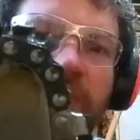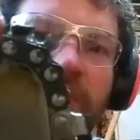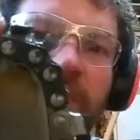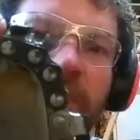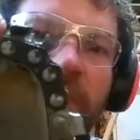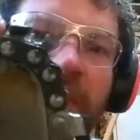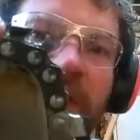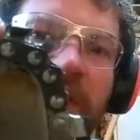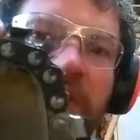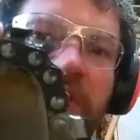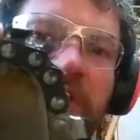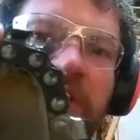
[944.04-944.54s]

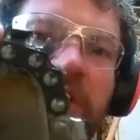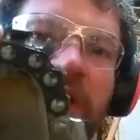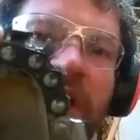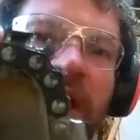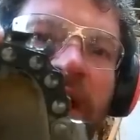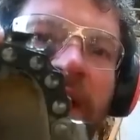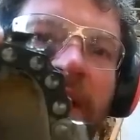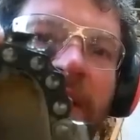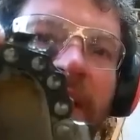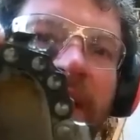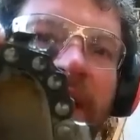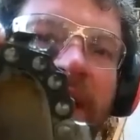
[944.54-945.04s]
pitch
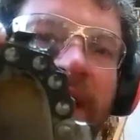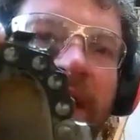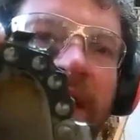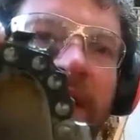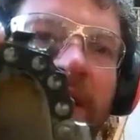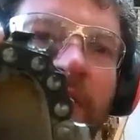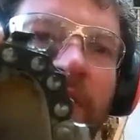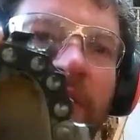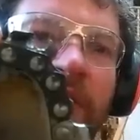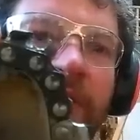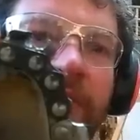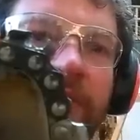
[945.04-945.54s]
chain, the
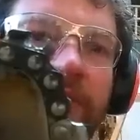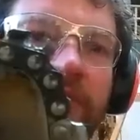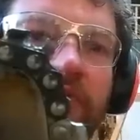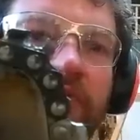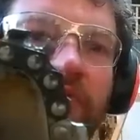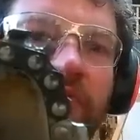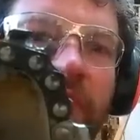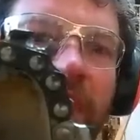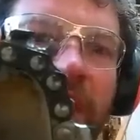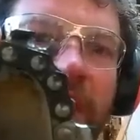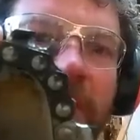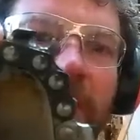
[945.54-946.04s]
heel comes
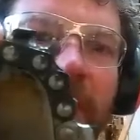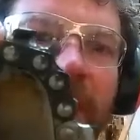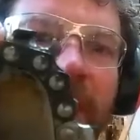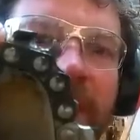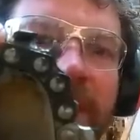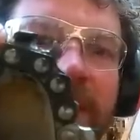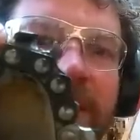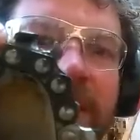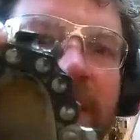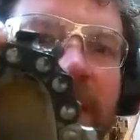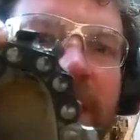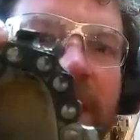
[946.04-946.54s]
right
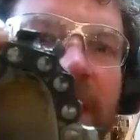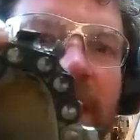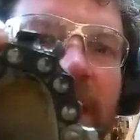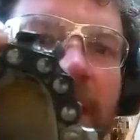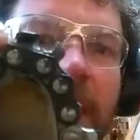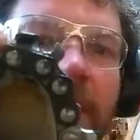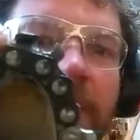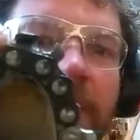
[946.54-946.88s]
back to here,